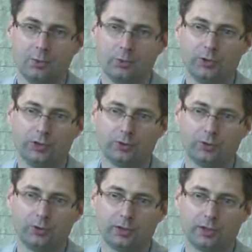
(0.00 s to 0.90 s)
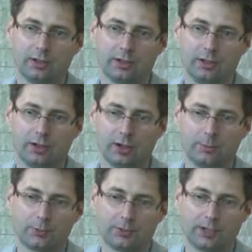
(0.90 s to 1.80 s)
We do
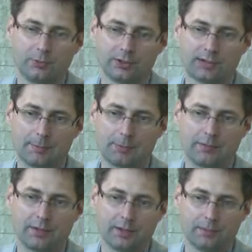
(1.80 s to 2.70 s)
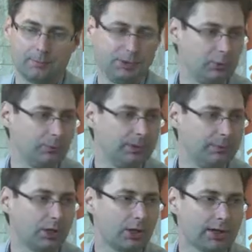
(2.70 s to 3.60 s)
operate with a couple of other B2B
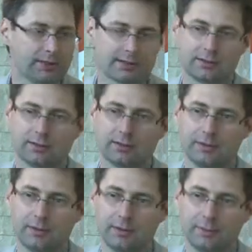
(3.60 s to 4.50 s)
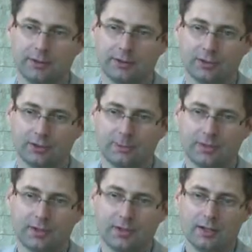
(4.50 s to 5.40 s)
products, but
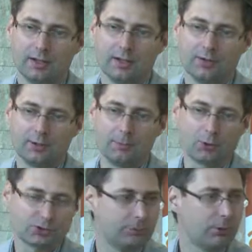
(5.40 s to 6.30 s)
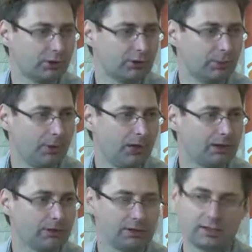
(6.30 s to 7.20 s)
the most important
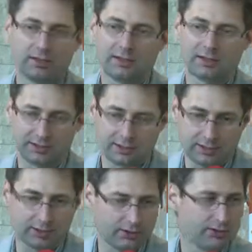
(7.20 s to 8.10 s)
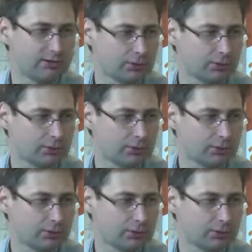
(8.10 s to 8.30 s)
part still is